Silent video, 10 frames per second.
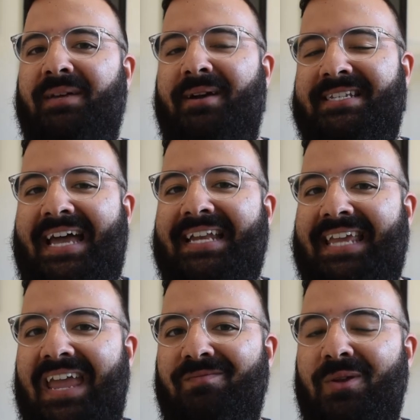that my
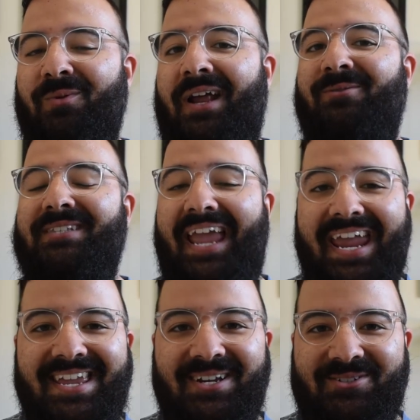dad gave me when I was
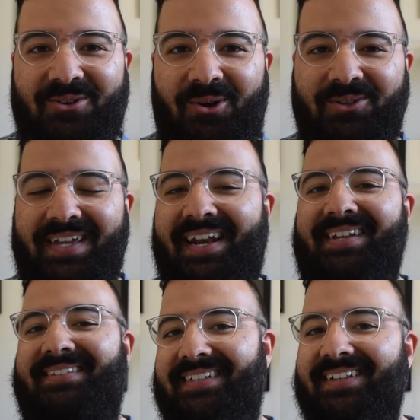8 years old, and
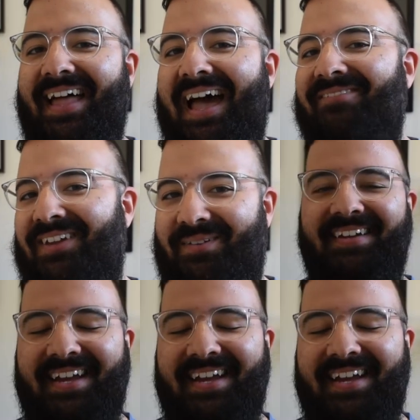I still have it.